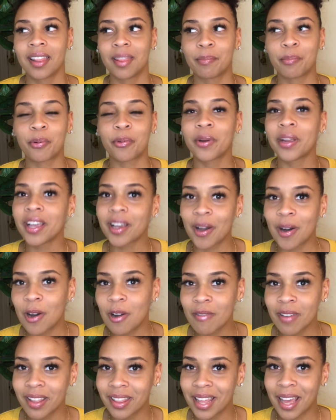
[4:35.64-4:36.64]

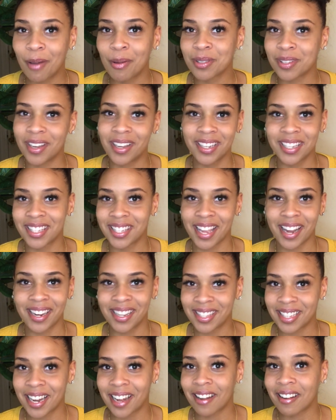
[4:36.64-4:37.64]
Pre-COVID, that was
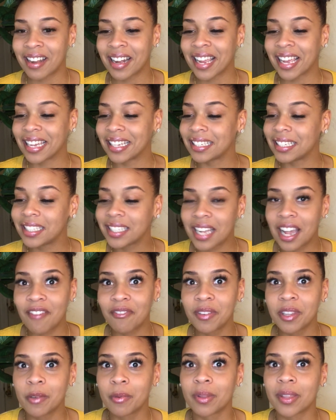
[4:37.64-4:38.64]
unsanitary, and
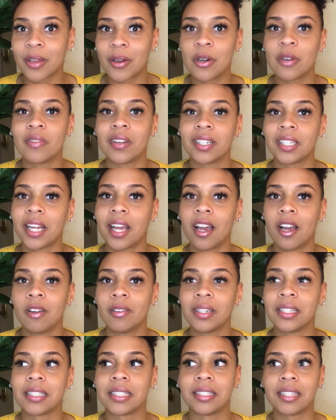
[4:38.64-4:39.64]
definitely with COVID now,
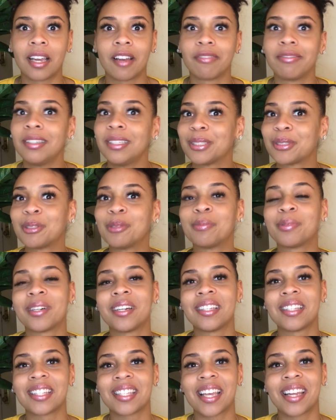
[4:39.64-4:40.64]
it's definitely super
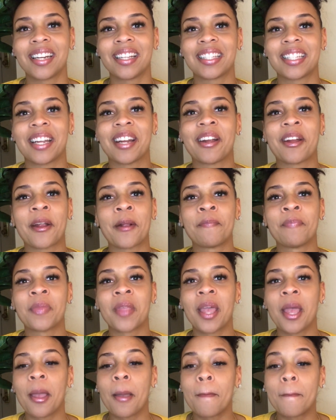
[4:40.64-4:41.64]
unsanitary.
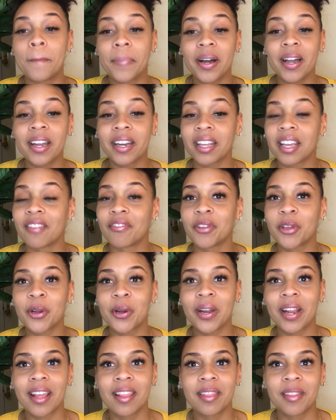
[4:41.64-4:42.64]
But if you're
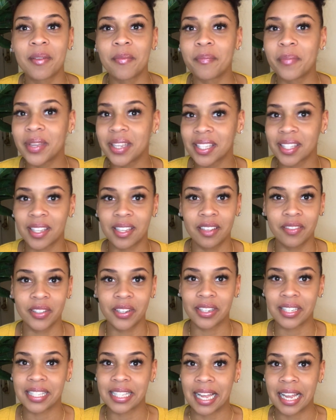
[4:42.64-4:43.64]
in the midst of
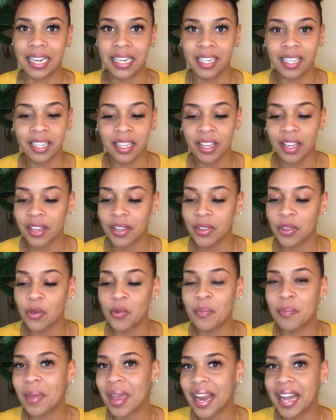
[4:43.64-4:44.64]
your signing, you
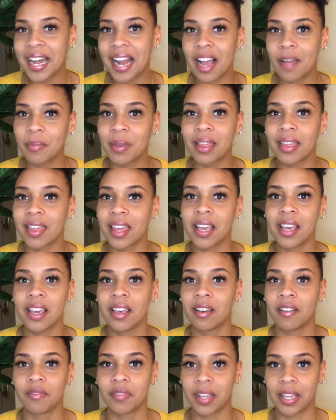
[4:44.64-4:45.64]
may not be
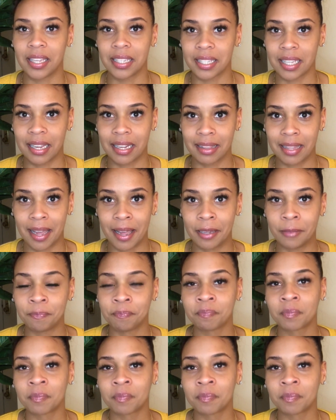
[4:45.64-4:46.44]
thinking of things like that.